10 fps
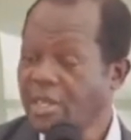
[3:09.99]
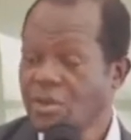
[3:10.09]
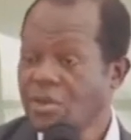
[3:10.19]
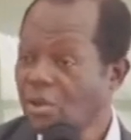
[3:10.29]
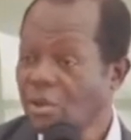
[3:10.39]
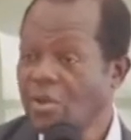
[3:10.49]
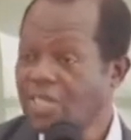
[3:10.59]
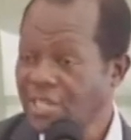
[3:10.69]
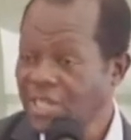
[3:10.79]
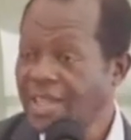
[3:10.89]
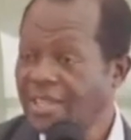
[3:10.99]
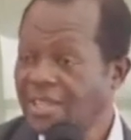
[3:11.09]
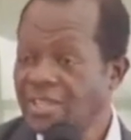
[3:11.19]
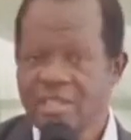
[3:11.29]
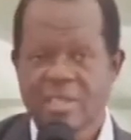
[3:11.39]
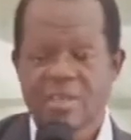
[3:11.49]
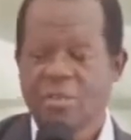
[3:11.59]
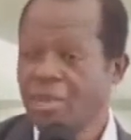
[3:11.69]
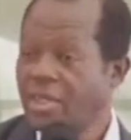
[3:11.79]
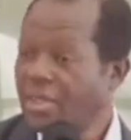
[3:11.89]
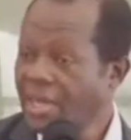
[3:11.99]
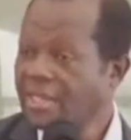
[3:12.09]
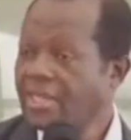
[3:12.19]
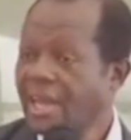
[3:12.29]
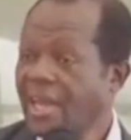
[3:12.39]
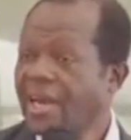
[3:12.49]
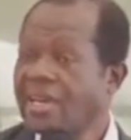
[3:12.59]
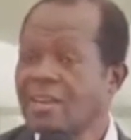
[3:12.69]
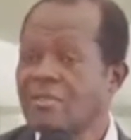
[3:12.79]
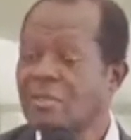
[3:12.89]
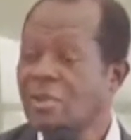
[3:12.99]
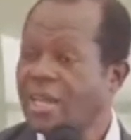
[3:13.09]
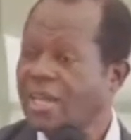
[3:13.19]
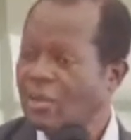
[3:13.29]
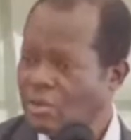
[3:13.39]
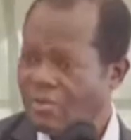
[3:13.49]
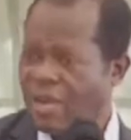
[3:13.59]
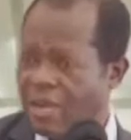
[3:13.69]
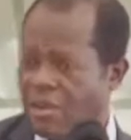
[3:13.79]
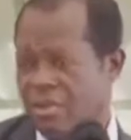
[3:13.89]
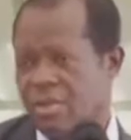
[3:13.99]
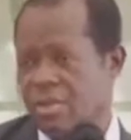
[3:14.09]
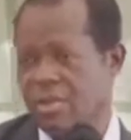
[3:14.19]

there was always a challenge with getting aircraft to carry a lot of cargo.